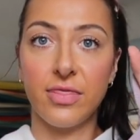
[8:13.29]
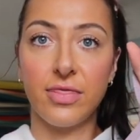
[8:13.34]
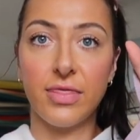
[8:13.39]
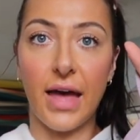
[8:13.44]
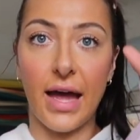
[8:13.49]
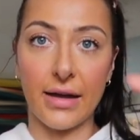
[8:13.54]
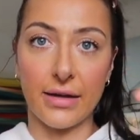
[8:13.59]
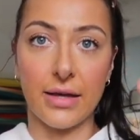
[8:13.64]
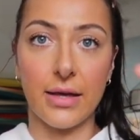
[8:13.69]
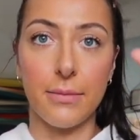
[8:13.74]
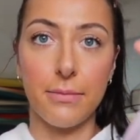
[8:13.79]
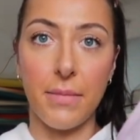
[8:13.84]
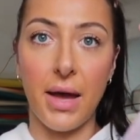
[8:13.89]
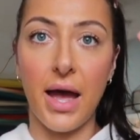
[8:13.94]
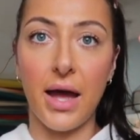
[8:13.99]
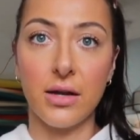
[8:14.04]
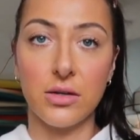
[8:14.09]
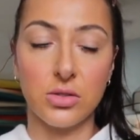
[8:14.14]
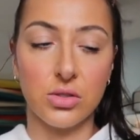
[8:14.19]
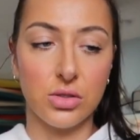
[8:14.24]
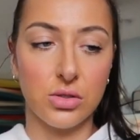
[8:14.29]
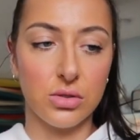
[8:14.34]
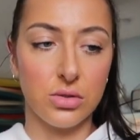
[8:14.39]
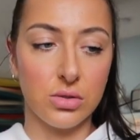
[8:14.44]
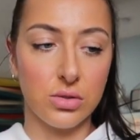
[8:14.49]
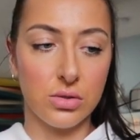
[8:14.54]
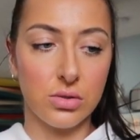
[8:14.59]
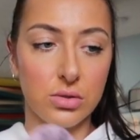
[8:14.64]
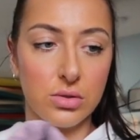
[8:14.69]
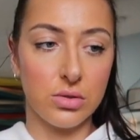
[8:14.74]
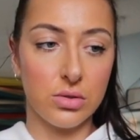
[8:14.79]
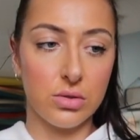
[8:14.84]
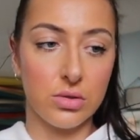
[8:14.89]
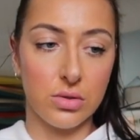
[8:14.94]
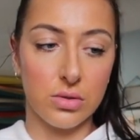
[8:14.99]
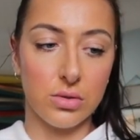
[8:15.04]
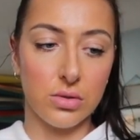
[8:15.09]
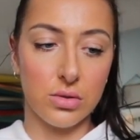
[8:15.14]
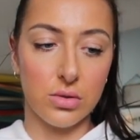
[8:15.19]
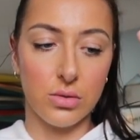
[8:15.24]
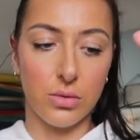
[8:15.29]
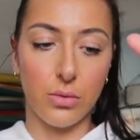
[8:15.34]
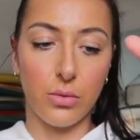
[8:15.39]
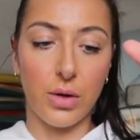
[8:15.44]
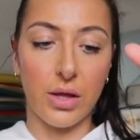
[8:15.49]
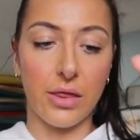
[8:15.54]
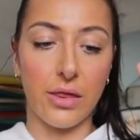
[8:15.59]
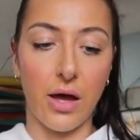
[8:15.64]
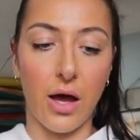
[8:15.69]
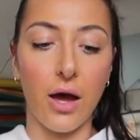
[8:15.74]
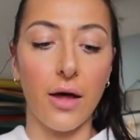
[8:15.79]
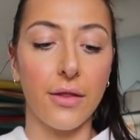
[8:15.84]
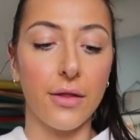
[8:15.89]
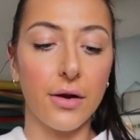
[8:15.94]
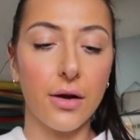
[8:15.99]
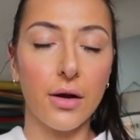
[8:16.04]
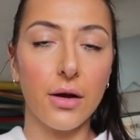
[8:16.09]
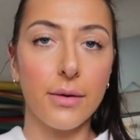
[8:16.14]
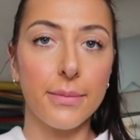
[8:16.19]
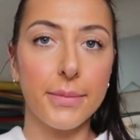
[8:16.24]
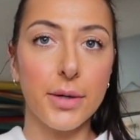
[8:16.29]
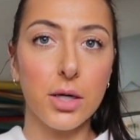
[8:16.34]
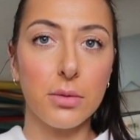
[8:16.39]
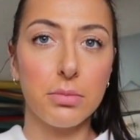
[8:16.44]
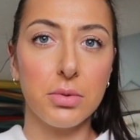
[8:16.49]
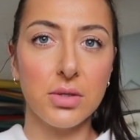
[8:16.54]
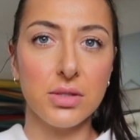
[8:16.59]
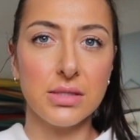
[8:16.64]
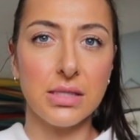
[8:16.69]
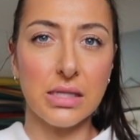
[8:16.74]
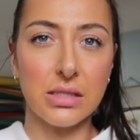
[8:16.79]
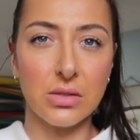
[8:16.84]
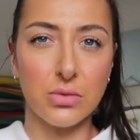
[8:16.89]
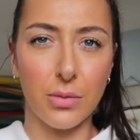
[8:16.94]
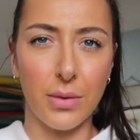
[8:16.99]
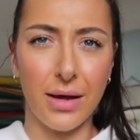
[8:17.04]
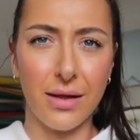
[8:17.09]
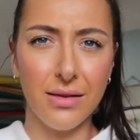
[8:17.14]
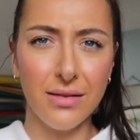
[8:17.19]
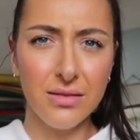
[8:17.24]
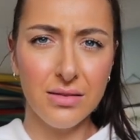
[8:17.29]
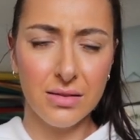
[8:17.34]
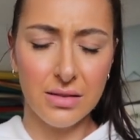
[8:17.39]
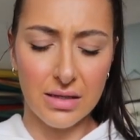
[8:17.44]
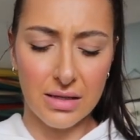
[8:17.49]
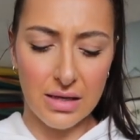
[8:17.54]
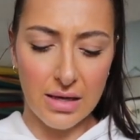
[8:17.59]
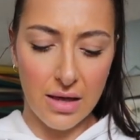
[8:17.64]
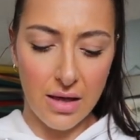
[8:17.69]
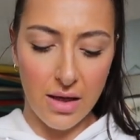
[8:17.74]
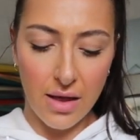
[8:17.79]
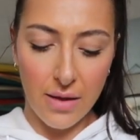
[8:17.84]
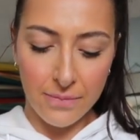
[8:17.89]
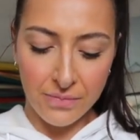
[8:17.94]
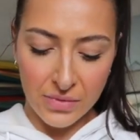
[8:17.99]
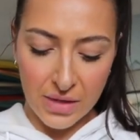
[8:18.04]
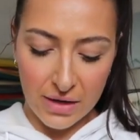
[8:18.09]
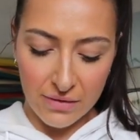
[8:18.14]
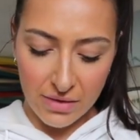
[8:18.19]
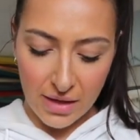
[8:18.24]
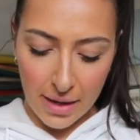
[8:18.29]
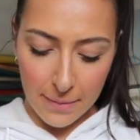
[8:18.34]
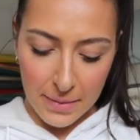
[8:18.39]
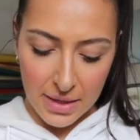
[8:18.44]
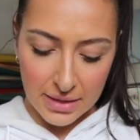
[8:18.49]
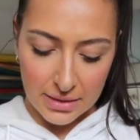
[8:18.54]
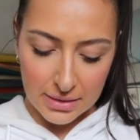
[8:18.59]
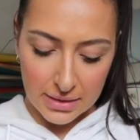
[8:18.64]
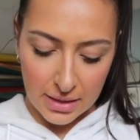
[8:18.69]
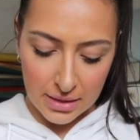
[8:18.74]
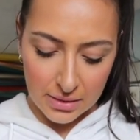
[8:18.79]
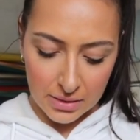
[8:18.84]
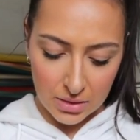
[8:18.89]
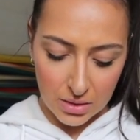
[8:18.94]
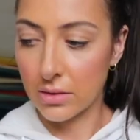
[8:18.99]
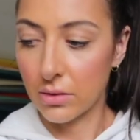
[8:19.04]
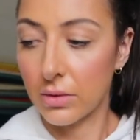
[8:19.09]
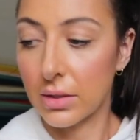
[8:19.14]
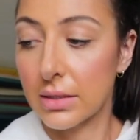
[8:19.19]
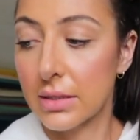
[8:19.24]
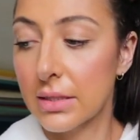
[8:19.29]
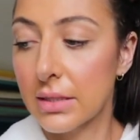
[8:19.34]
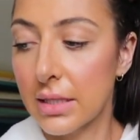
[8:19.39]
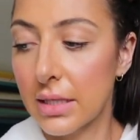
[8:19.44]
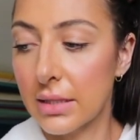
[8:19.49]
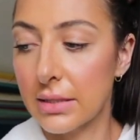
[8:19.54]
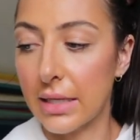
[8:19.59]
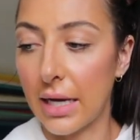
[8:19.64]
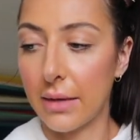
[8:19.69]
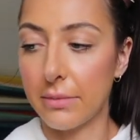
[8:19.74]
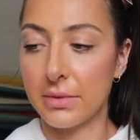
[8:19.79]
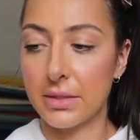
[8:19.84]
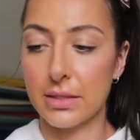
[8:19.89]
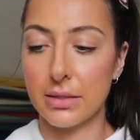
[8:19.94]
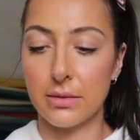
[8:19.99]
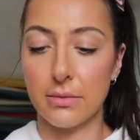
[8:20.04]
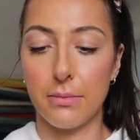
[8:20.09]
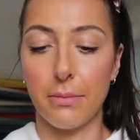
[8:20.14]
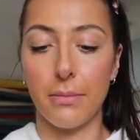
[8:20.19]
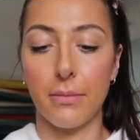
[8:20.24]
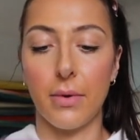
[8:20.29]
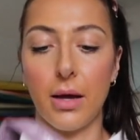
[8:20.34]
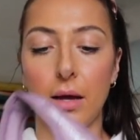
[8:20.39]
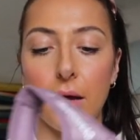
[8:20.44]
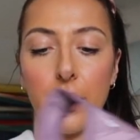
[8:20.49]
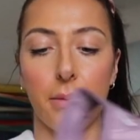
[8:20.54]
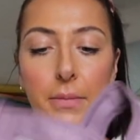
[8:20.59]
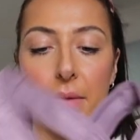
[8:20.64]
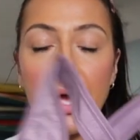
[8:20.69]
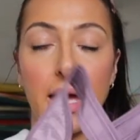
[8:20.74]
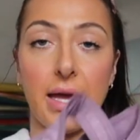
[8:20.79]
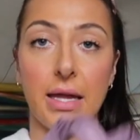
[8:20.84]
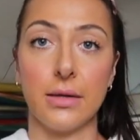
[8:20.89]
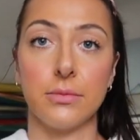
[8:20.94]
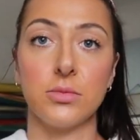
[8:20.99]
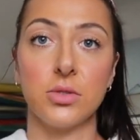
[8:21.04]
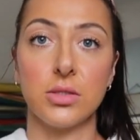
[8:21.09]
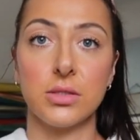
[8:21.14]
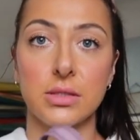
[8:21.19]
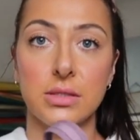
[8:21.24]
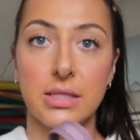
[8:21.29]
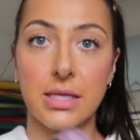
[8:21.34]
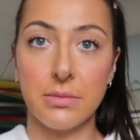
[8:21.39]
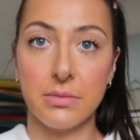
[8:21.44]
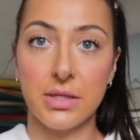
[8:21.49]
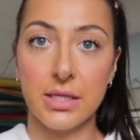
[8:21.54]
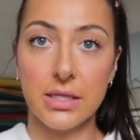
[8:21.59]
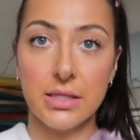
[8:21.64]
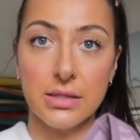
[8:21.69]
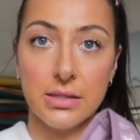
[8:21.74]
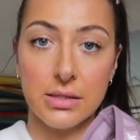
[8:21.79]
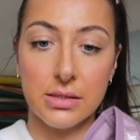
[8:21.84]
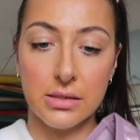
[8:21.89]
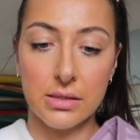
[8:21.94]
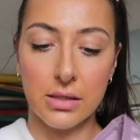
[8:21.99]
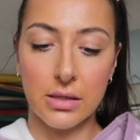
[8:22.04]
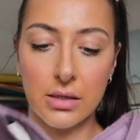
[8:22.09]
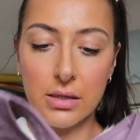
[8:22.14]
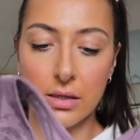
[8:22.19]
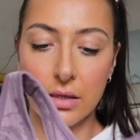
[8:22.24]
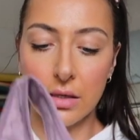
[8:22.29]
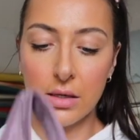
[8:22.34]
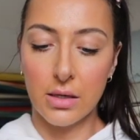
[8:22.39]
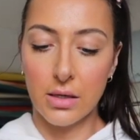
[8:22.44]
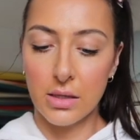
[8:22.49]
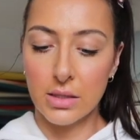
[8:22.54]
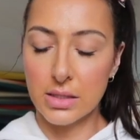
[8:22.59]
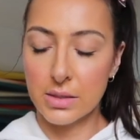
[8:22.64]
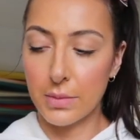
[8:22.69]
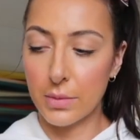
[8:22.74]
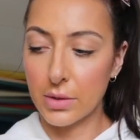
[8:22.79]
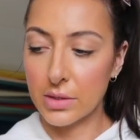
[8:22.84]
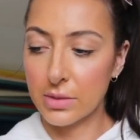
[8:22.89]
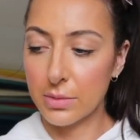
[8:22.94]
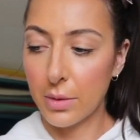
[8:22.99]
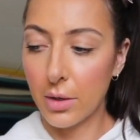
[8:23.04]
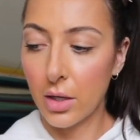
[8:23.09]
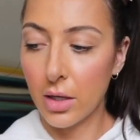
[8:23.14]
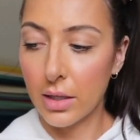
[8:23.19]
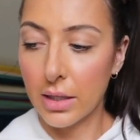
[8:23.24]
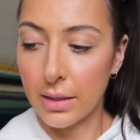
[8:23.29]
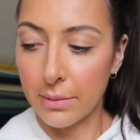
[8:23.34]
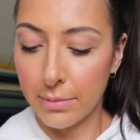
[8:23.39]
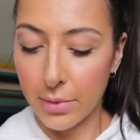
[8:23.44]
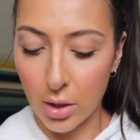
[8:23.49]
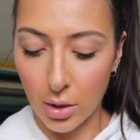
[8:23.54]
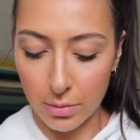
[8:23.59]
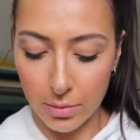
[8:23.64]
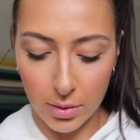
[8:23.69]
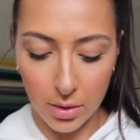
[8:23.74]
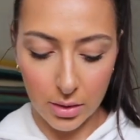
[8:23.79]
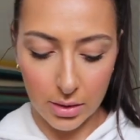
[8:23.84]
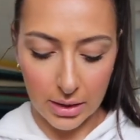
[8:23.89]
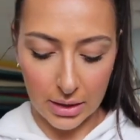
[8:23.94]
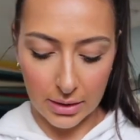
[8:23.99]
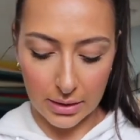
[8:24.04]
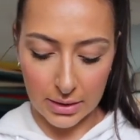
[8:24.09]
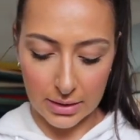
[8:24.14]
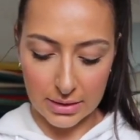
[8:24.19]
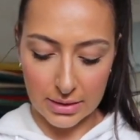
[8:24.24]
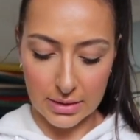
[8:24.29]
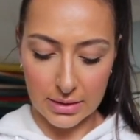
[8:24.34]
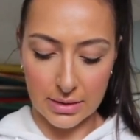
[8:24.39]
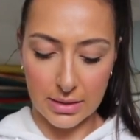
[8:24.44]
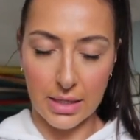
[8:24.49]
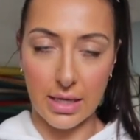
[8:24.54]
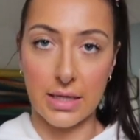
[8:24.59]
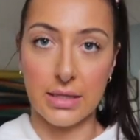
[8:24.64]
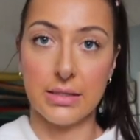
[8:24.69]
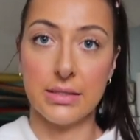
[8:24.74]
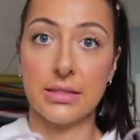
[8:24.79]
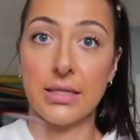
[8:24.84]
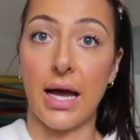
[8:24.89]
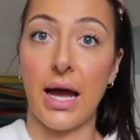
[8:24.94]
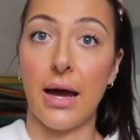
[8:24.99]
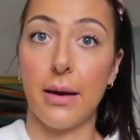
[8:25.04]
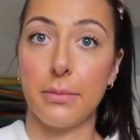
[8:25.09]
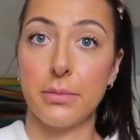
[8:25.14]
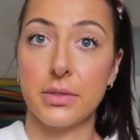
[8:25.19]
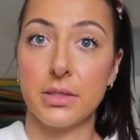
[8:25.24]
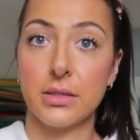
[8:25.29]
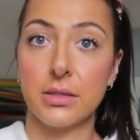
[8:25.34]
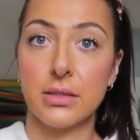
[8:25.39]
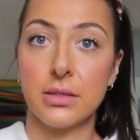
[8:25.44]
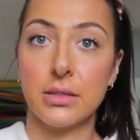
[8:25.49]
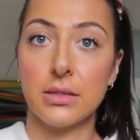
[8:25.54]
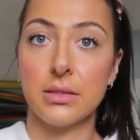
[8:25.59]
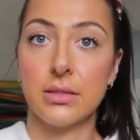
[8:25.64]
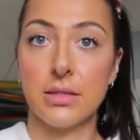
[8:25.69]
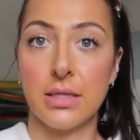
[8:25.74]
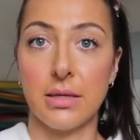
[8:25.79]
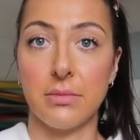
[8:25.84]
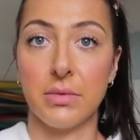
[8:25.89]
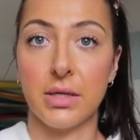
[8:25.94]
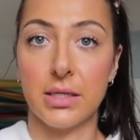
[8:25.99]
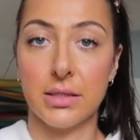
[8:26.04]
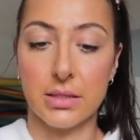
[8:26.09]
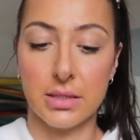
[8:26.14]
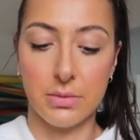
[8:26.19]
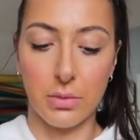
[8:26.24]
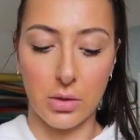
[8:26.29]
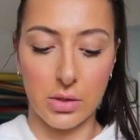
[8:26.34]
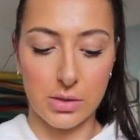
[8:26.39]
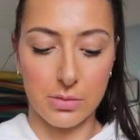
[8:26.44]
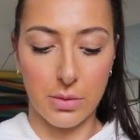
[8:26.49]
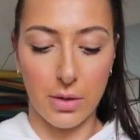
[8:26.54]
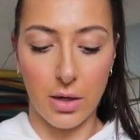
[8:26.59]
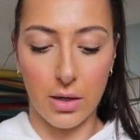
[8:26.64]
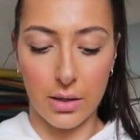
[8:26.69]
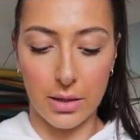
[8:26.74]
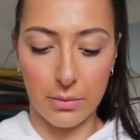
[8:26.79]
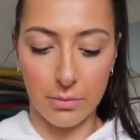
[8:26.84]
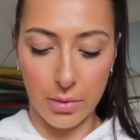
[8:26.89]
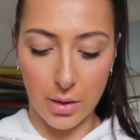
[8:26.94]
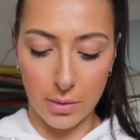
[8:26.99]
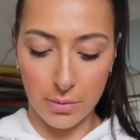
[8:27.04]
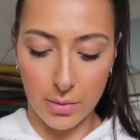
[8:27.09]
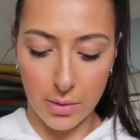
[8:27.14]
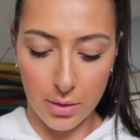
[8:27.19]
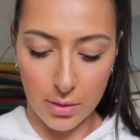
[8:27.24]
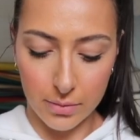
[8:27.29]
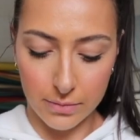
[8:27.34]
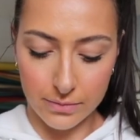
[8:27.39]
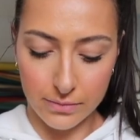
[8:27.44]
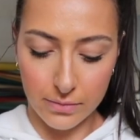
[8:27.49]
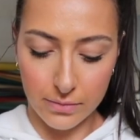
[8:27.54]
that can match with other purples as well, if that makes sense. So this is the Adapt um, Animal Seamless Sports Bra in purple, and this is the Adapt Seamless Sports Bra in purple.